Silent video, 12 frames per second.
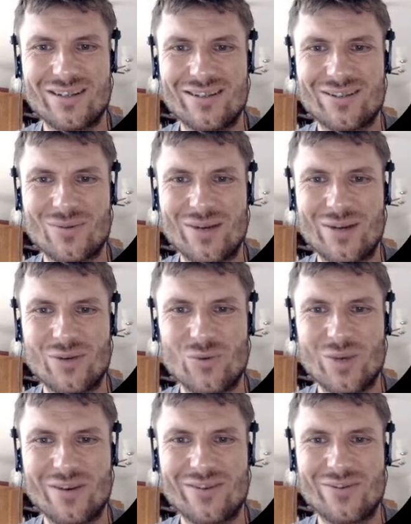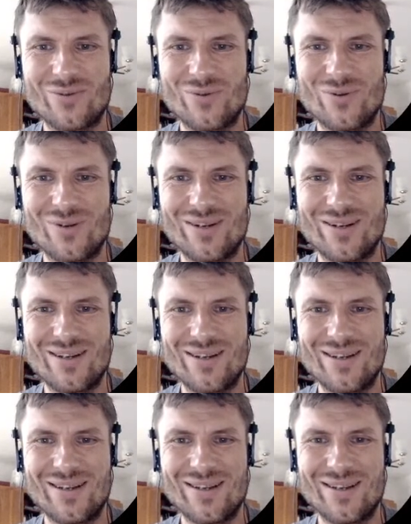it's quite weird to
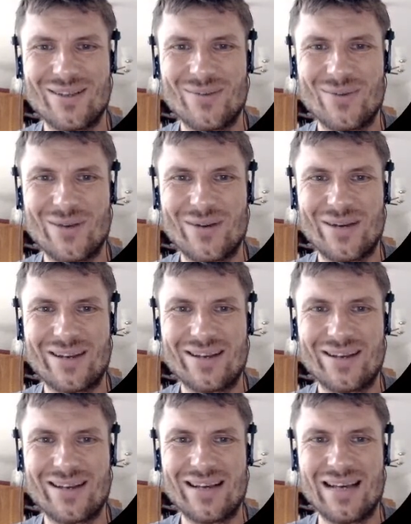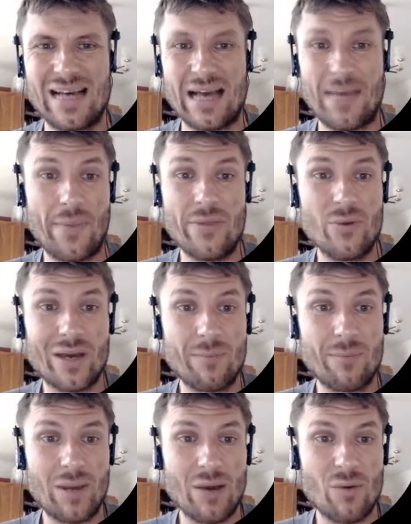hear it. And then you
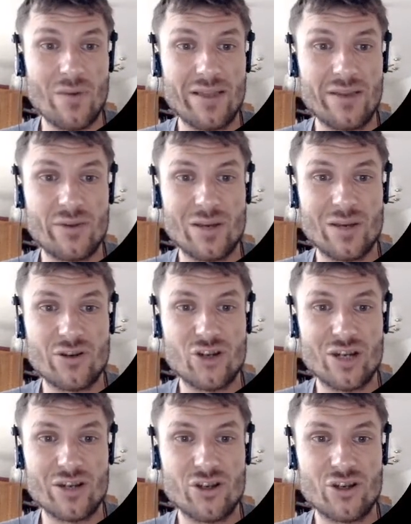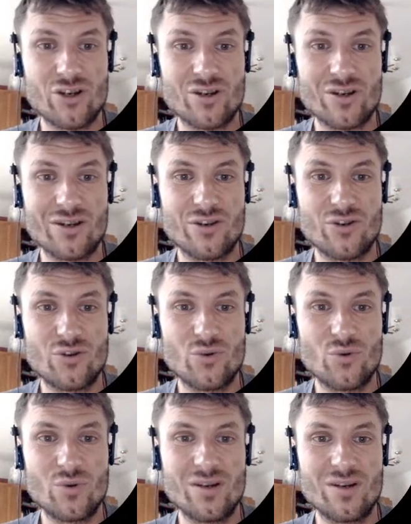can play with it. You can change and tune to